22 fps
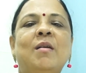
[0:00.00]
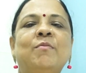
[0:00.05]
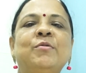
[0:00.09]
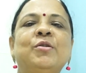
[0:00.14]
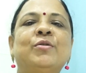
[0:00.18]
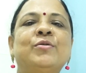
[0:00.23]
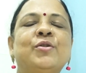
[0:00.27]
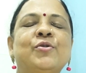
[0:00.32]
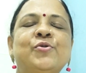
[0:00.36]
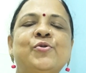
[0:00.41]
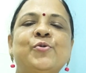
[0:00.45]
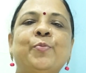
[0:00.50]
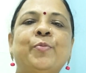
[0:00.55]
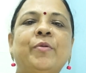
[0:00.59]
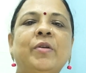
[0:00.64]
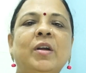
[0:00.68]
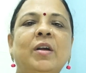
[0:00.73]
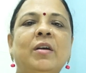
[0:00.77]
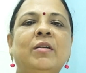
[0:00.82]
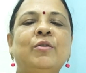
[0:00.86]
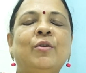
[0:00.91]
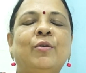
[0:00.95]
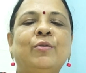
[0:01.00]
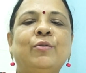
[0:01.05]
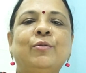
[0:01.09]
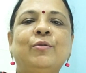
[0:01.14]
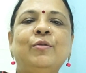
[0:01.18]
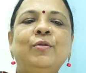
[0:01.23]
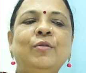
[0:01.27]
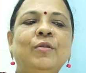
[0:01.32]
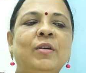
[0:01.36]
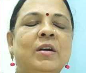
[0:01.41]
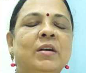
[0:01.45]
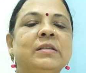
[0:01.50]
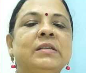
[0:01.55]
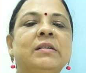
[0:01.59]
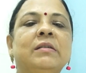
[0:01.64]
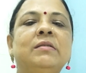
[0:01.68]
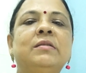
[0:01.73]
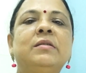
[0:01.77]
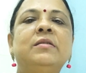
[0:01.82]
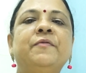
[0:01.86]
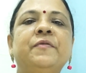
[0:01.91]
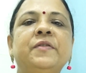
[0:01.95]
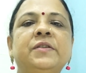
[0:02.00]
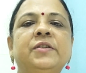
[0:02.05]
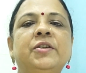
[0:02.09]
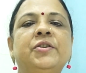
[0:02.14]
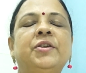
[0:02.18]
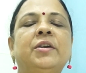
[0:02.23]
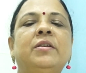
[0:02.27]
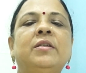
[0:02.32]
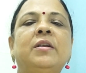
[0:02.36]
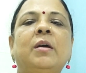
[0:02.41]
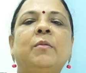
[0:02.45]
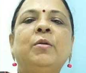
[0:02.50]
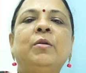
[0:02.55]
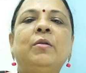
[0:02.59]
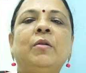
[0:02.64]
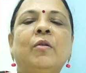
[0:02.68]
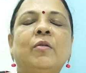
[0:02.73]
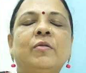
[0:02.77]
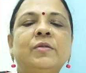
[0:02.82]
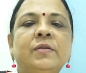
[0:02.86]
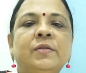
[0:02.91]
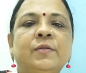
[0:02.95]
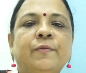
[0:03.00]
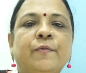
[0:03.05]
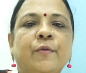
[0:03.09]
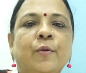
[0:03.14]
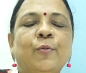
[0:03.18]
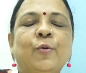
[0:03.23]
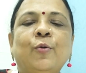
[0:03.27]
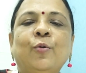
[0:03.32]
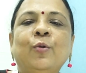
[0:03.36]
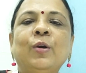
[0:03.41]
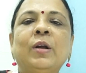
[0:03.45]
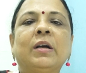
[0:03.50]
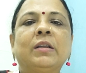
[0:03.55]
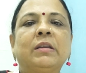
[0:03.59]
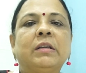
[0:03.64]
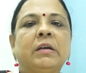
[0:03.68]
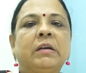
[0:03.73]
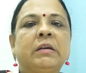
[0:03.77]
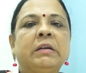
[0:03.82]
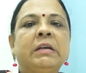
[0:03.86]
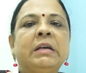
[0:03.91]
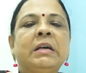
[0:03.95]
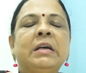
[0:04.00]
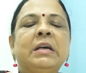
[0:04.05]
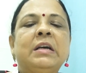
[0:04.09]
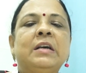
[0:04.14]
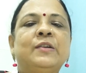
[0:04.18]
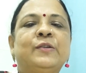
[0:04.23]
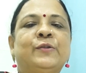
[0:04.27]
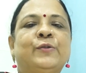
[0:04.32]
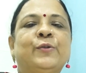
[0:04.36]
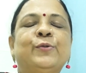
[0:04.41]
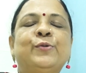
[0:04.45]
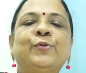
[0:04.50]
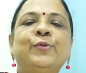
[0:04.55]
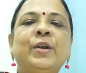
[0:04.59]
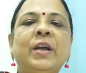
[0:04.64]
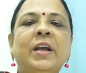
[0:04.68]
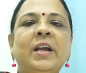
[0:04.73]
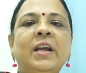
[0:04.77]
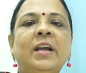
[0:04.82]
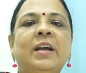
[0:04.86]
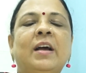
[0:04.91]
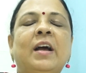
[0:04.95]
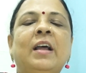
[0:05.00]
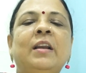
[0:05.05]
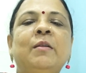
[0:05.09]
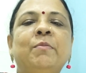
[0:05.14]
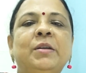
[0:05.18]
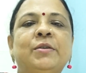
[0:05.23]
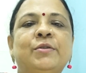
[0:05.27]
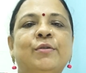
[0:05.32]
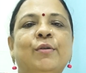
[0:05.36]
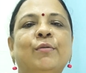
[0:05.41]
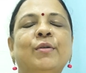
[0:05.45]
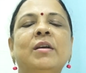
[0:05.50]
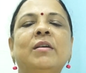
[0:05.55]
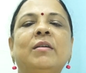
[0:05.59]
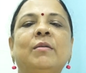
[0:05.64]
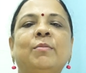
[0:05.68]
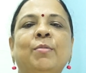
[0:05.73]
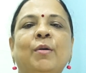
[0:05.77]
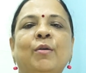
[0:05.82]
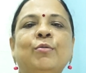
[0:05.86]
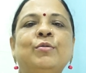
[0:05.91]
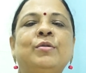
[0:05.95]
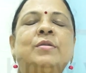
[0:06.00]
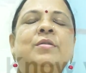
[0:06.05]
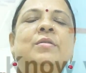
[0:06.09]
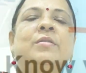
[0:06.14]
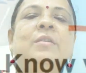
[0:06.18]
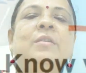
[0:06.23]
Dr. Supriya Dutta, consultant physician diabetologist from Kolkata. So today I'll be talking about